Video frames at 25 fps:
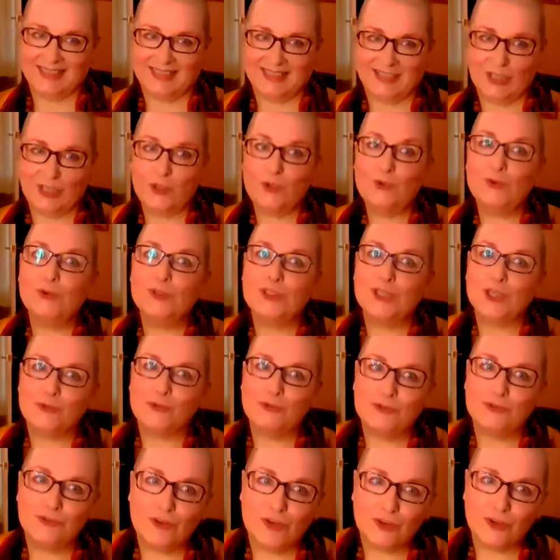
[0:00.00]
So, so
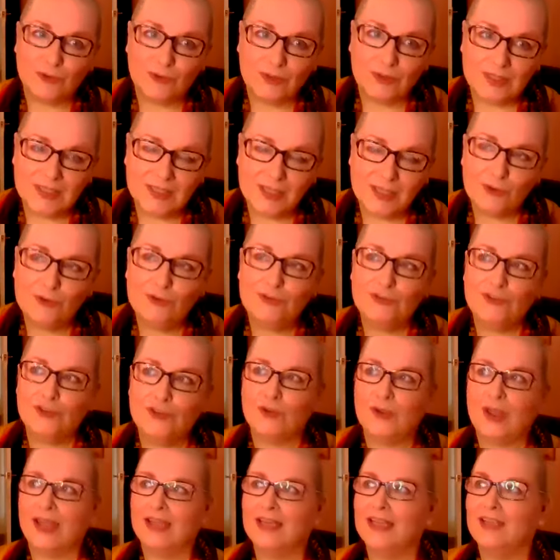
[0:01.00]
true. So
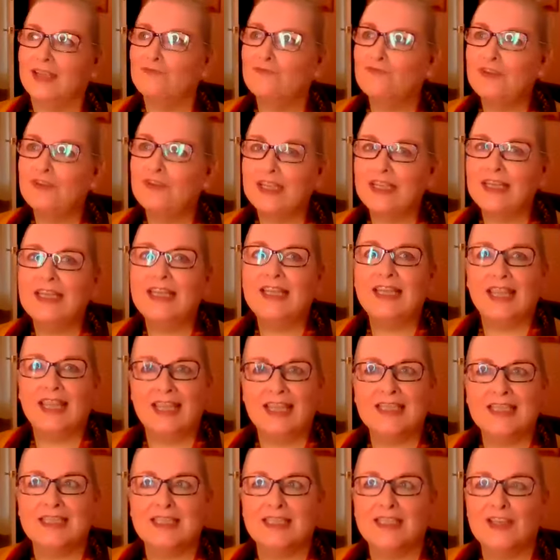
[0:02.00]
true. And it really
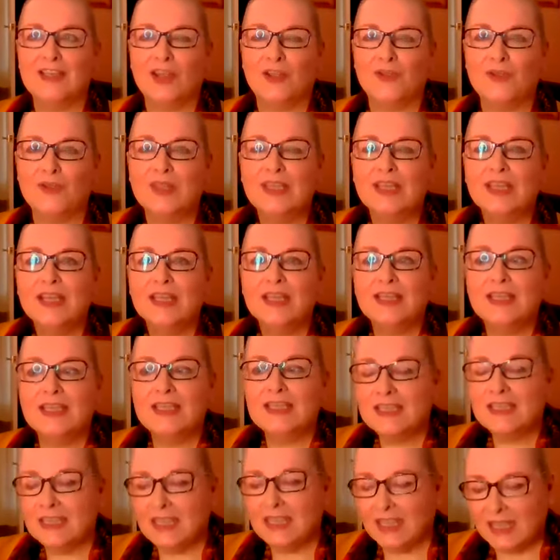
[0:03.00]
is, you know,
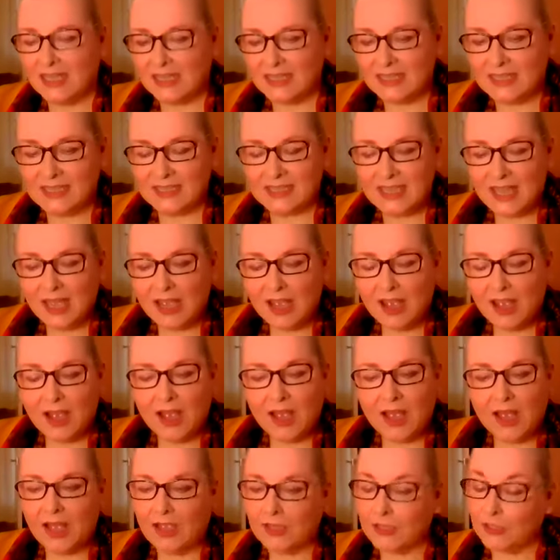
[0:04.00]
this is,
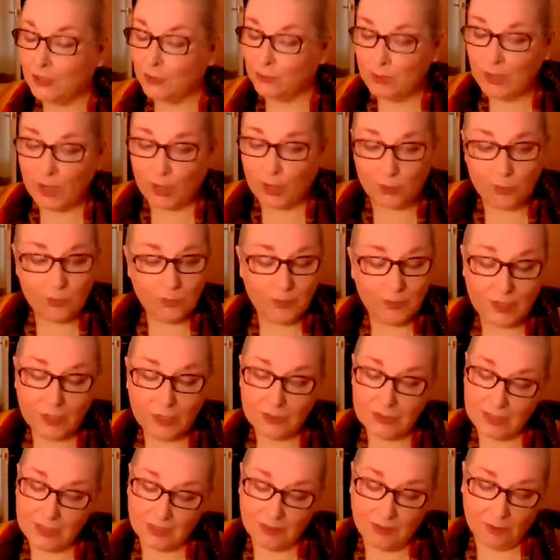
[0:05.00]
you know,
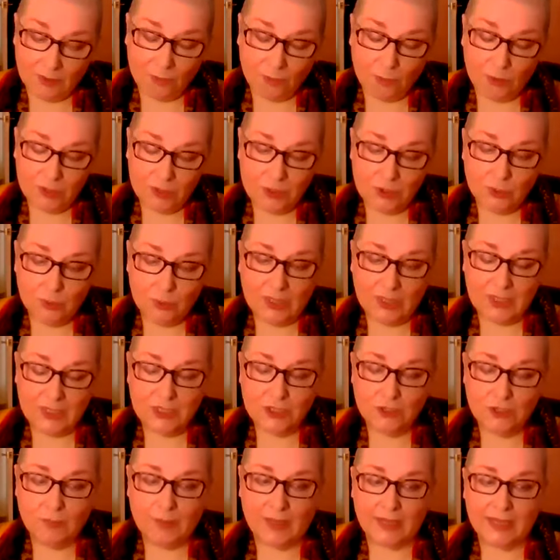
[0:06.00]
because I was talking
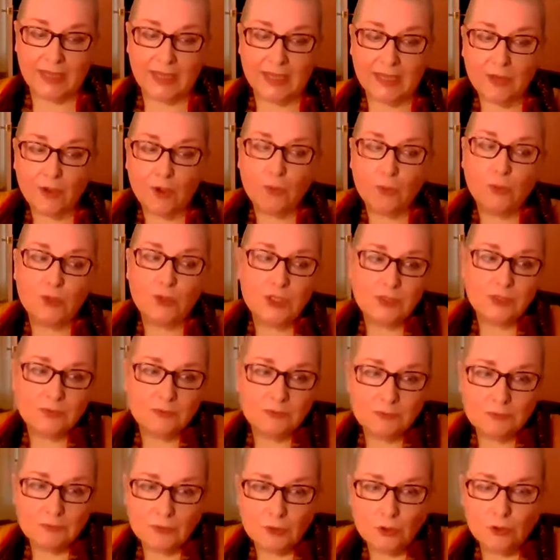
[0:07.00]
to you about it and I was
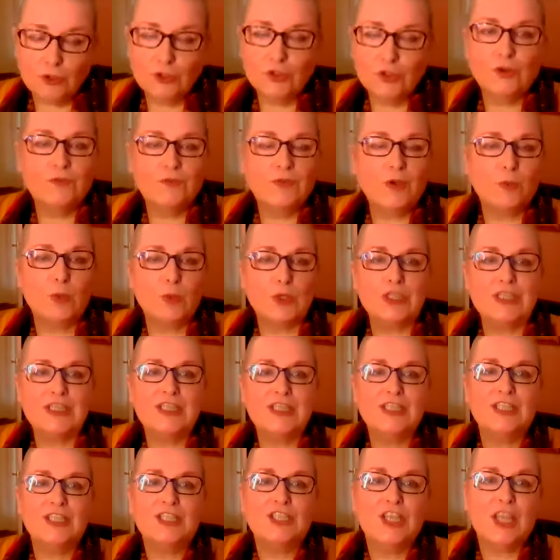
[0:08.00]
not sure if I
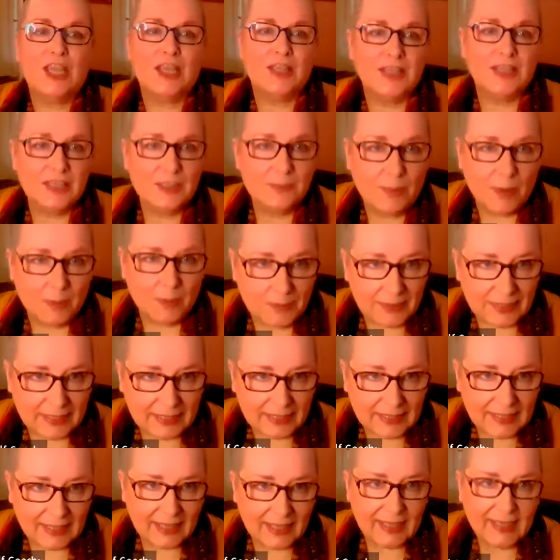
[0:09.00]
wanted to share this
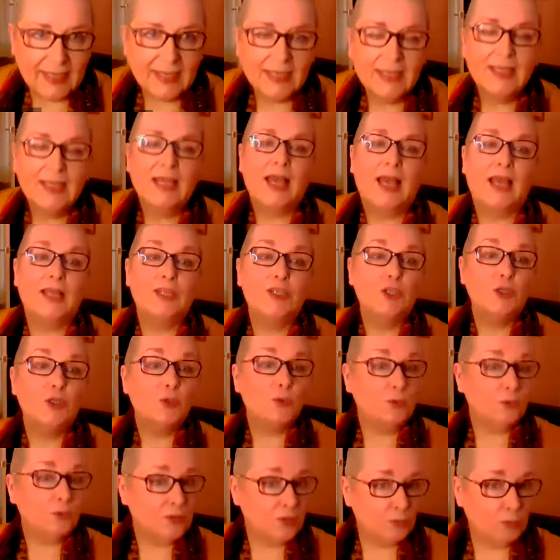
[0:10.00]
publicly, and
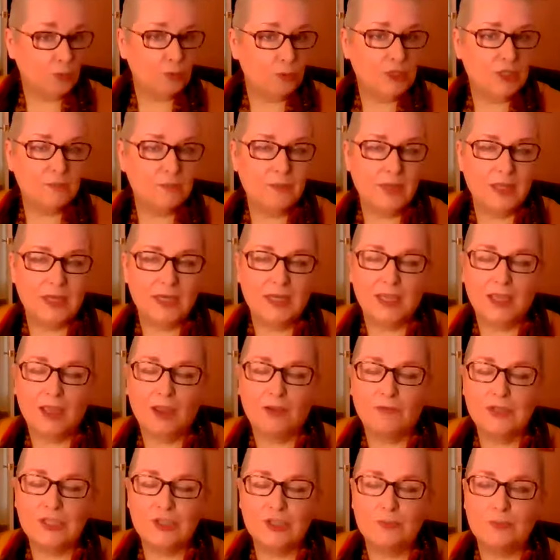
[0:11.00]
you supported me and
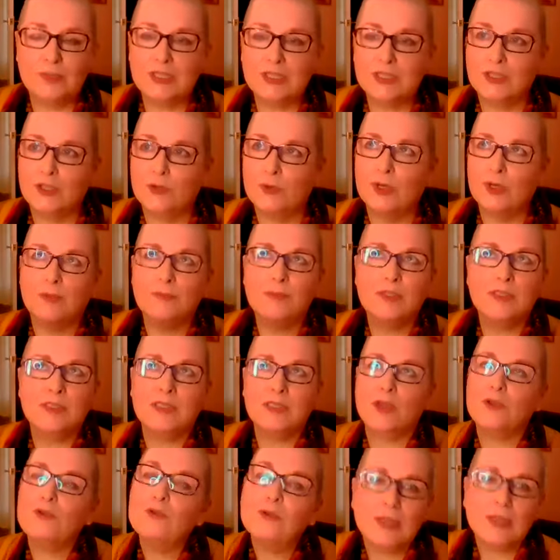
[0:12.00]
encouraged me to, and I'm
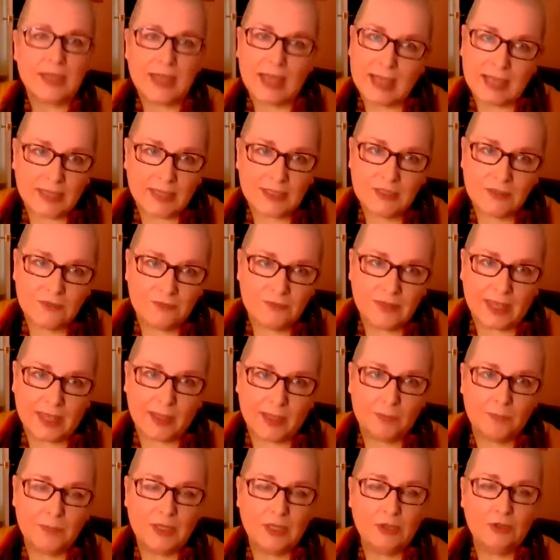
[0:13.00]
so glad of
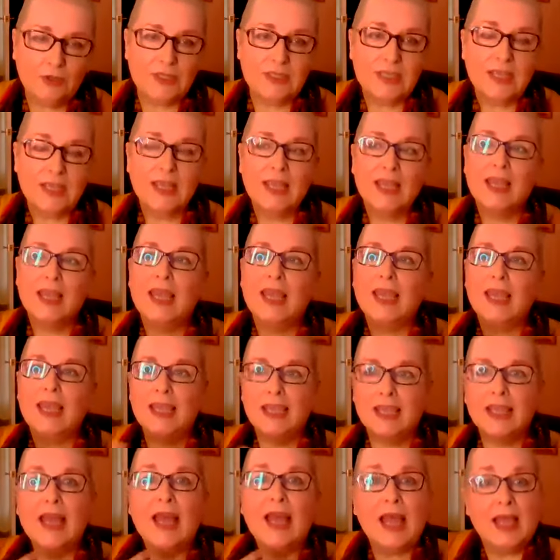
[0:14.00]
that, because
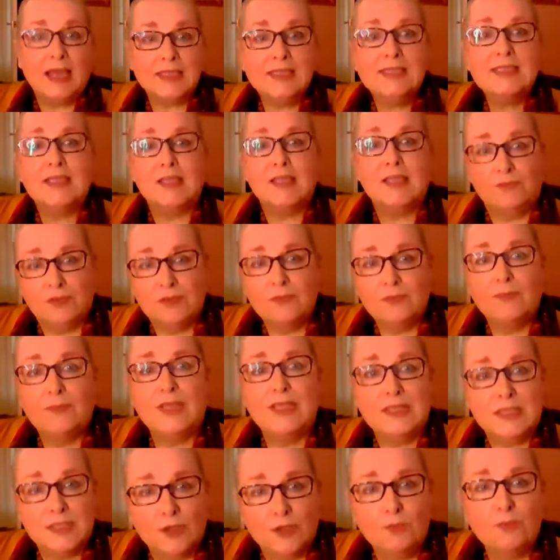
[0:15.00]
it has given
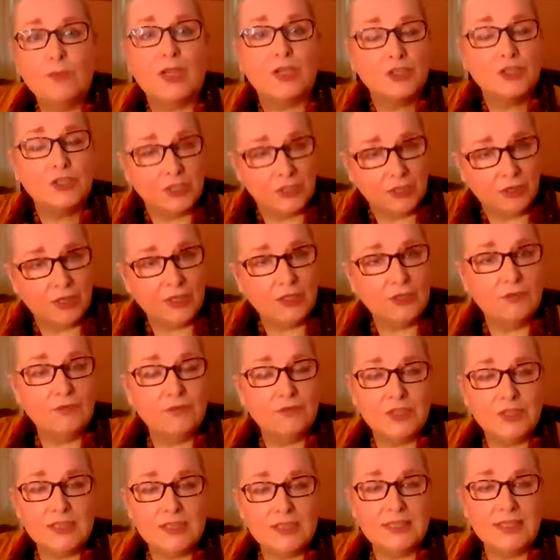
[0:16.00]
me so much. And like
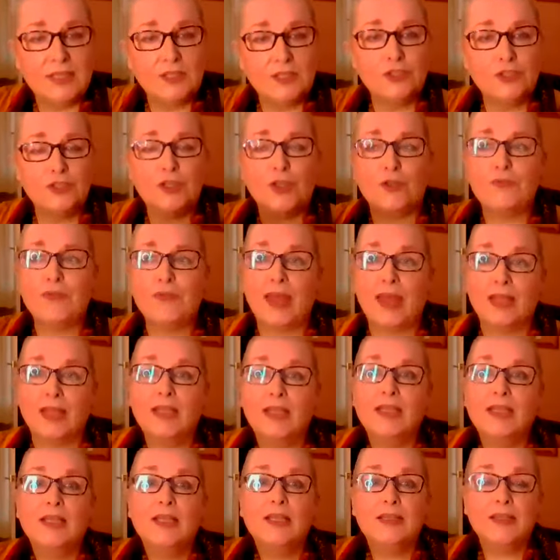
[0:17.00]
you've just said, you know,
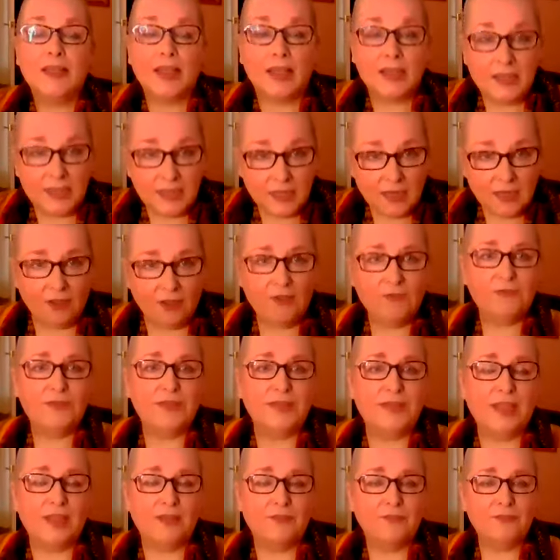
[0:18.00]
that love
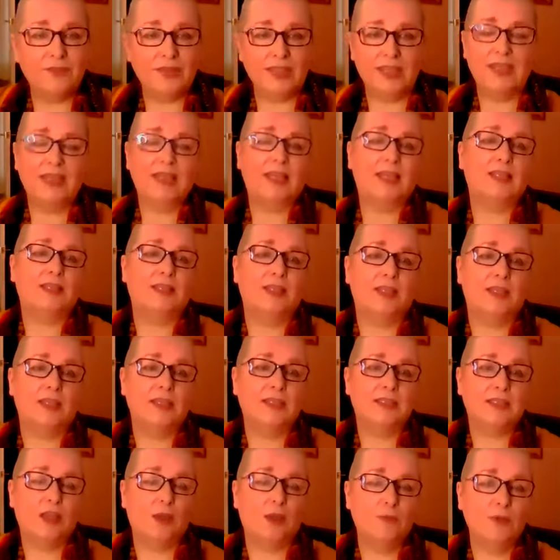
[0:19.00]
and that feeling that
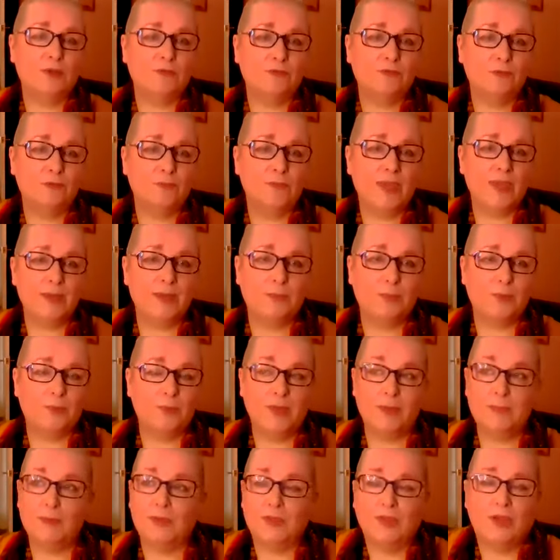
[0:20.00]
is coming from people
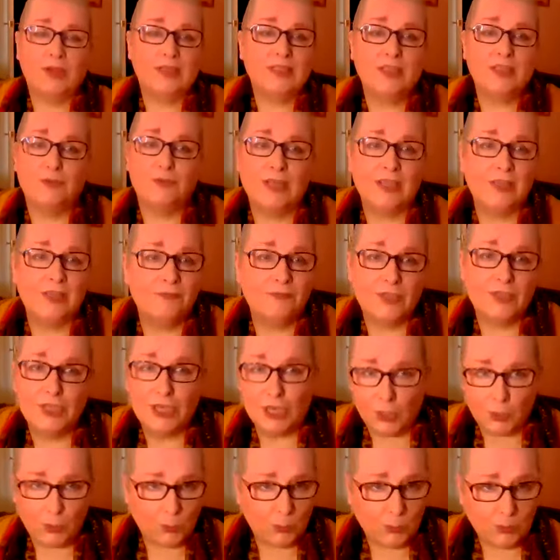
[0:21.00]
that I don't even
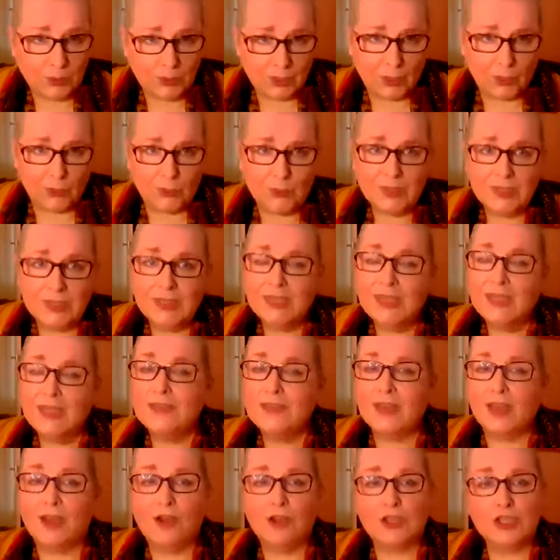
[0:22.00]
know, you know,
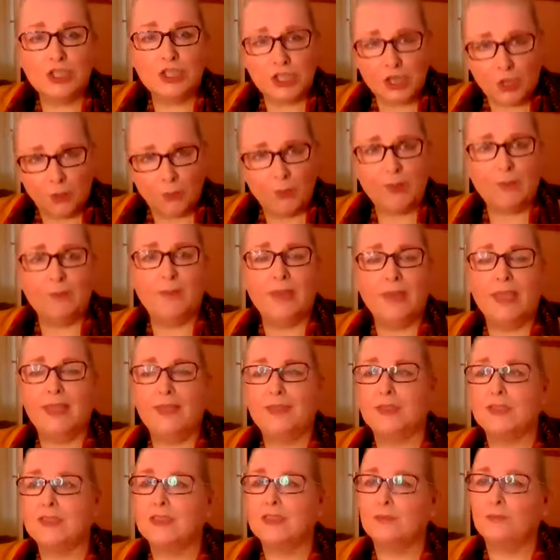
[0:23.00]
that are showing me
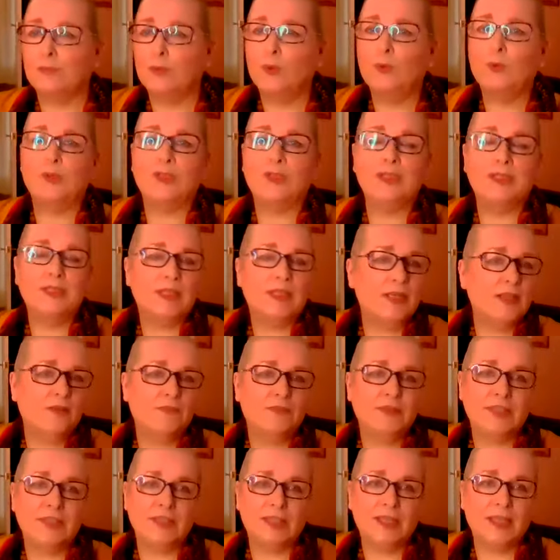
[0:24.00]
the support and the
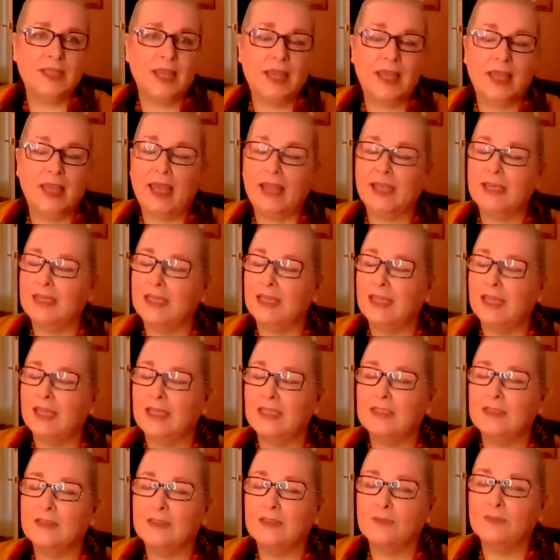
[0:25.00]
love and the care, and it
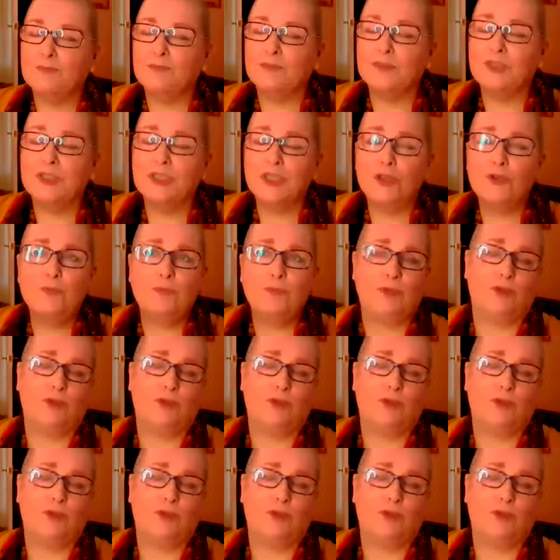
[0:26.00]
is so